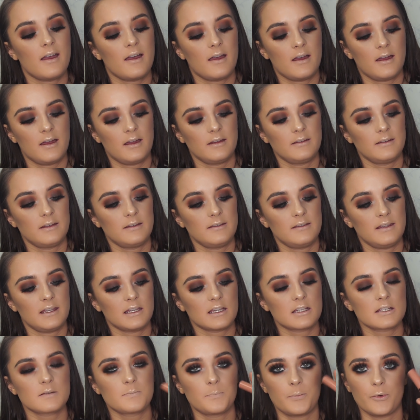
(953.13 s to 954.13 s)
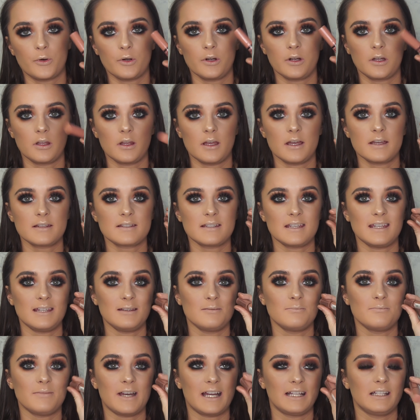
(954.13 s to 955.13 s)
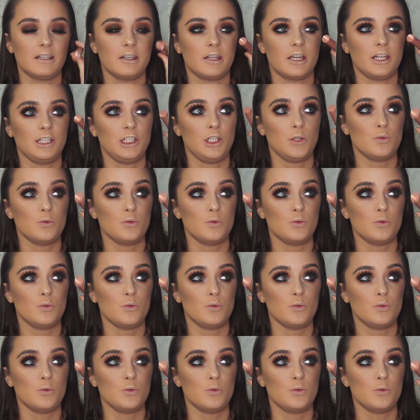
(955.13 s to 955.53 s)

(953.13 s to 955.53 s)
and the NYX Butter Gloss in Madeline.